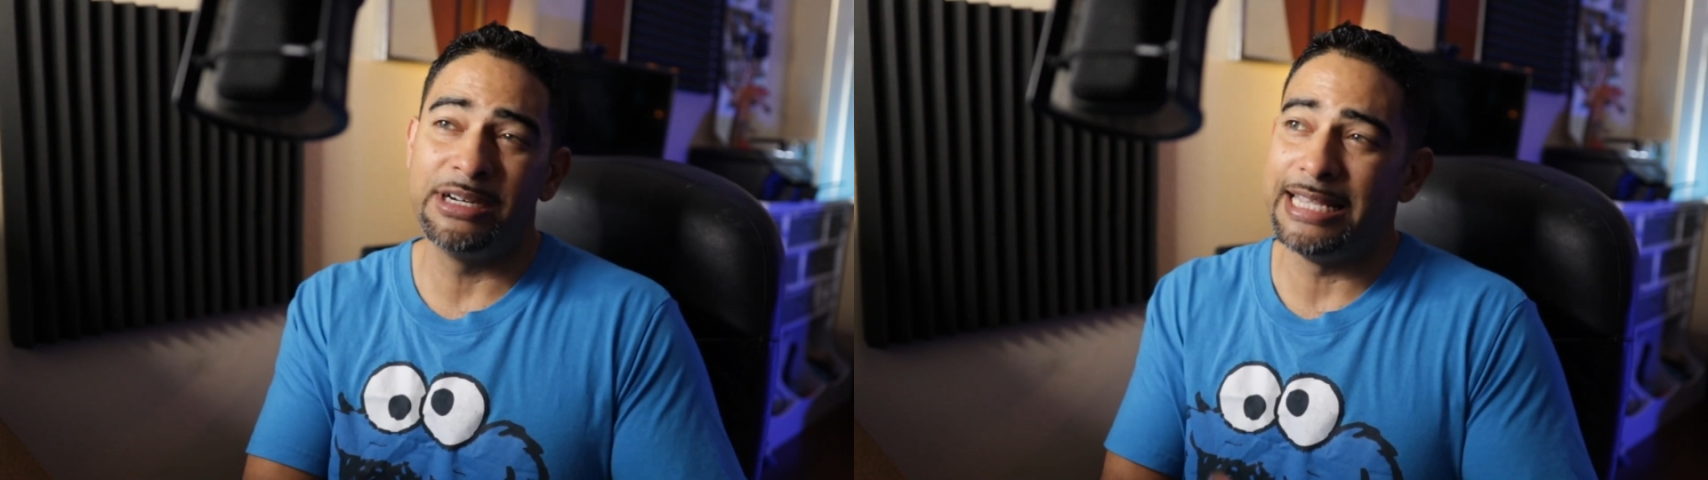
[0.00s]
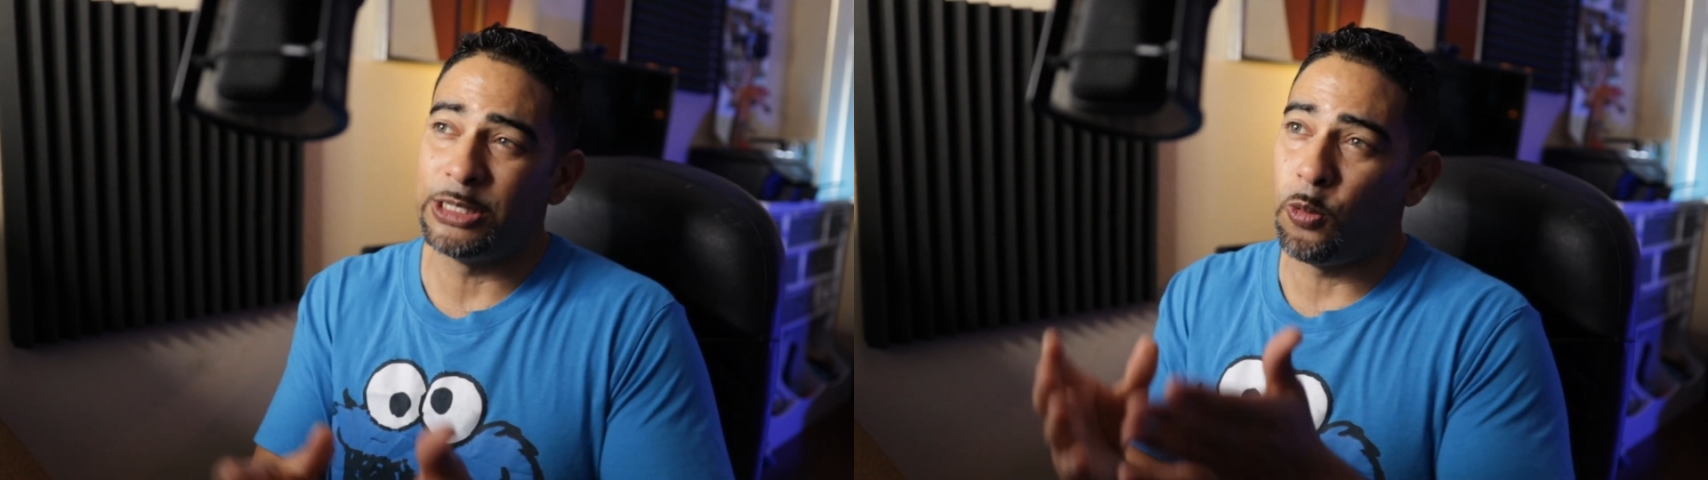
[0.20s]

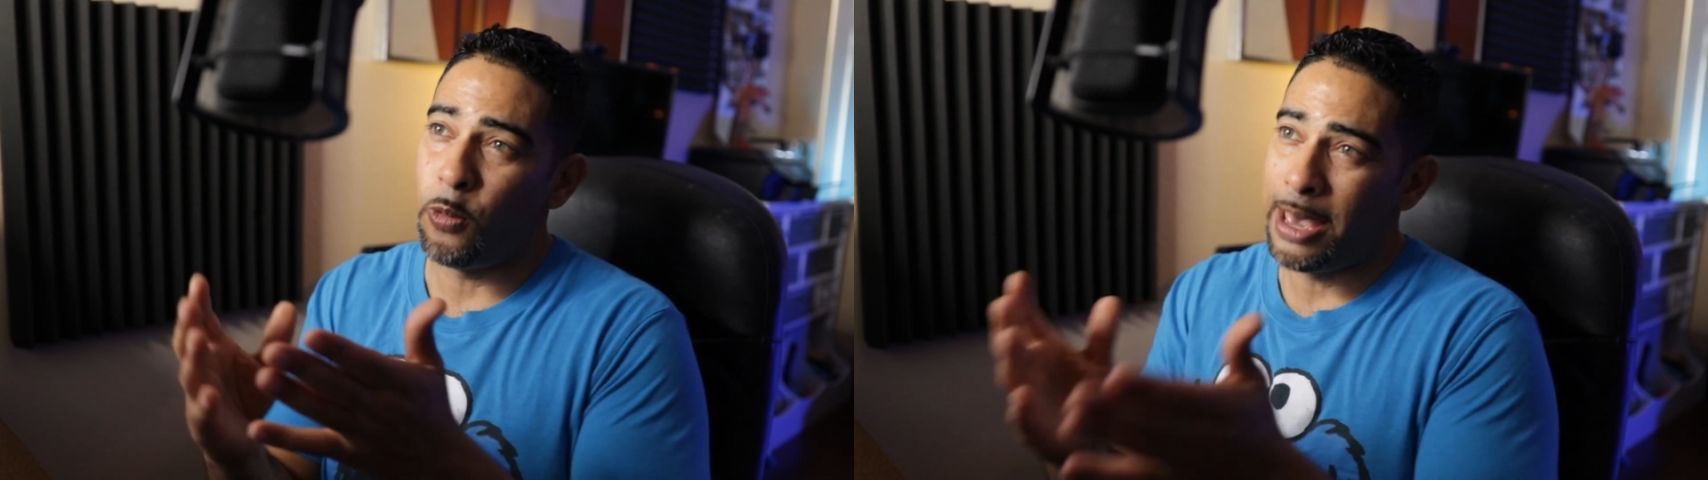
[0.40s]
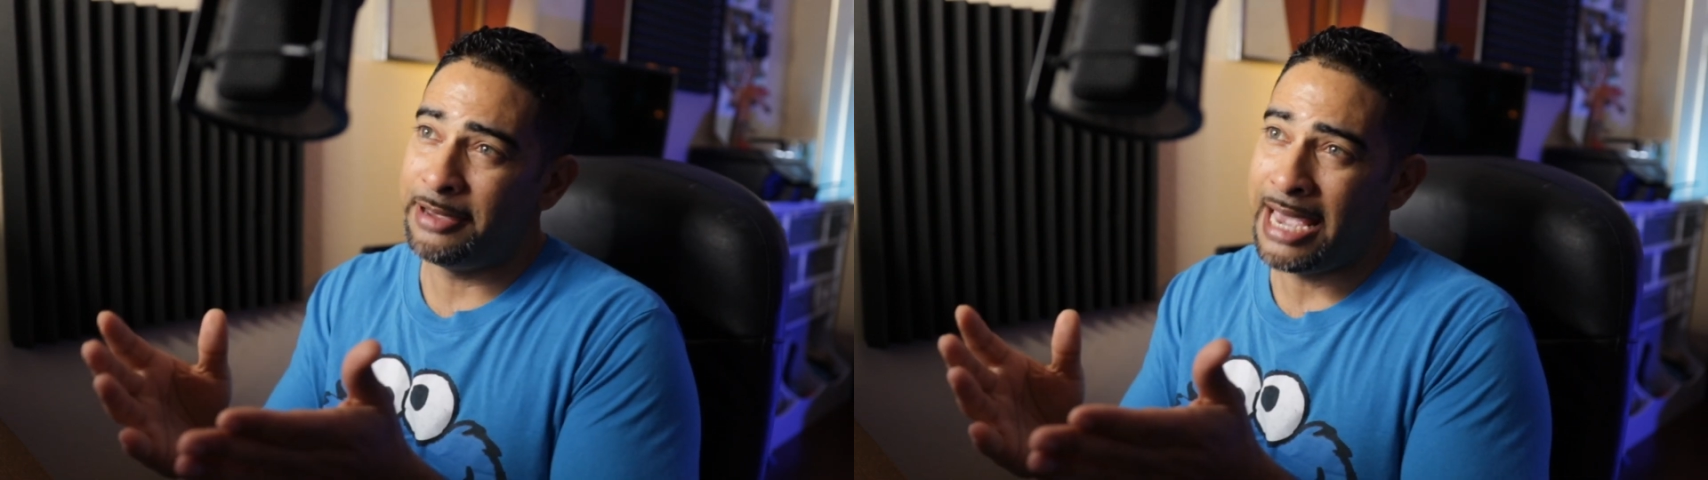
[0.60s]
as a
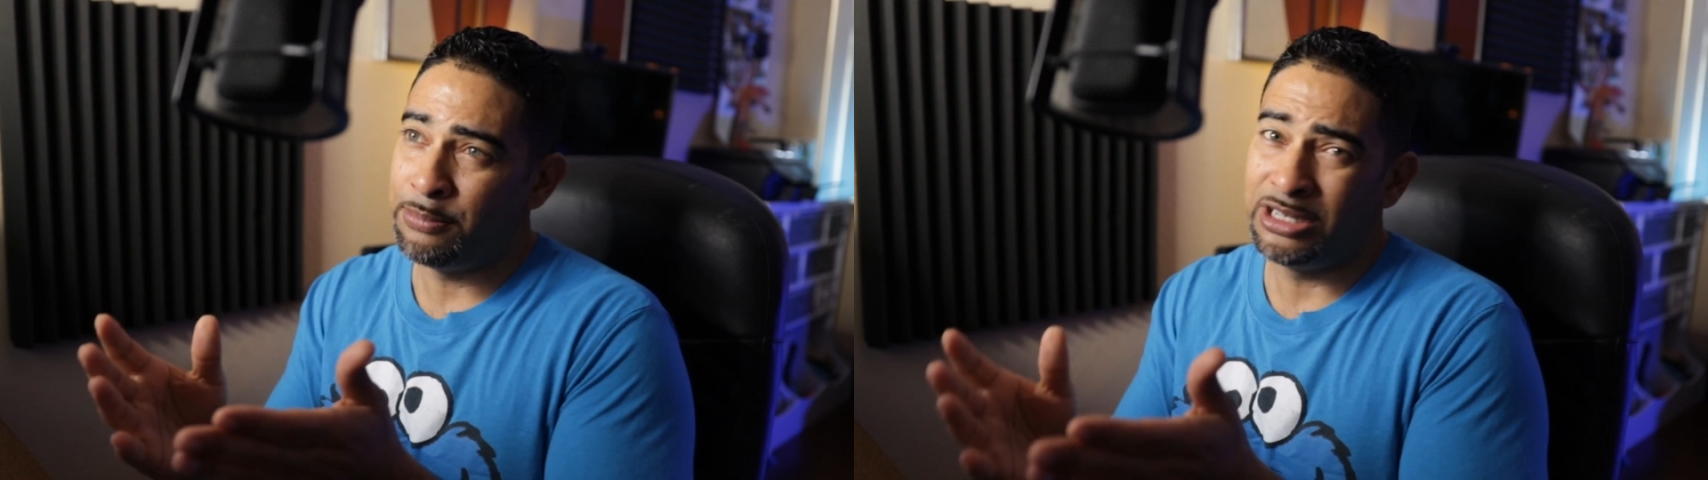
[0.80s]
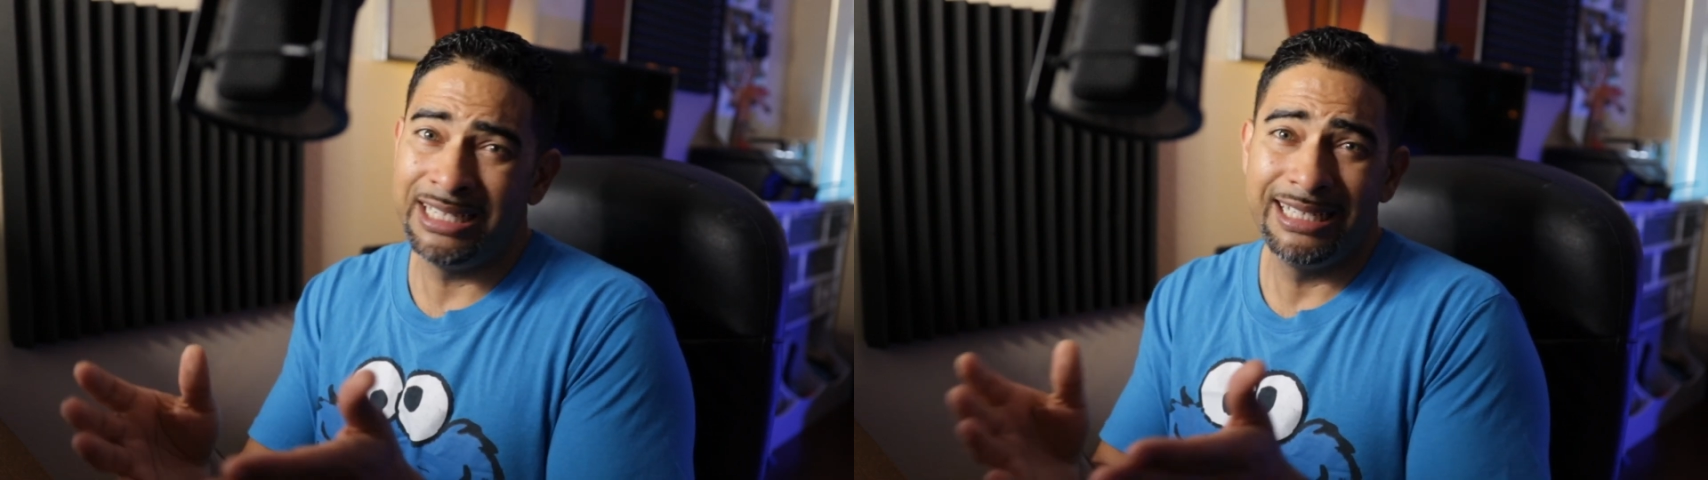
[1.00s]
web camera,